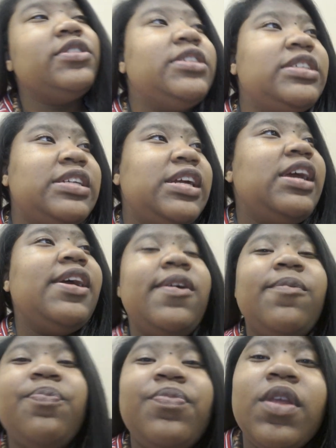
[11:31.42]
we're just sitting
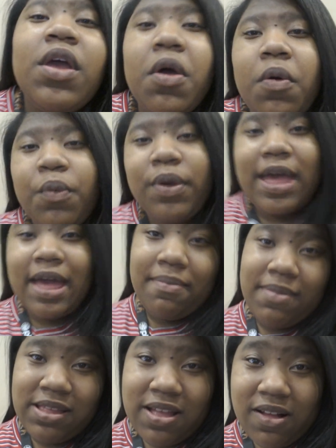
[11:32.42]
here. We
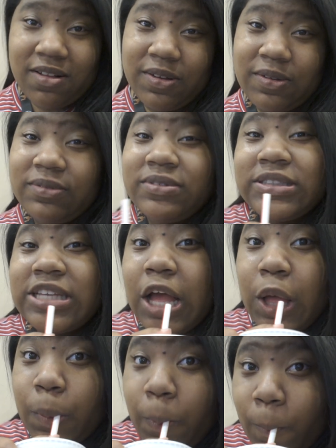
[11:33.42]
had McDonald's.
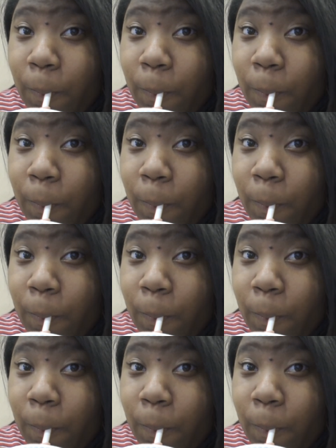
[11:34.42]
on 39%.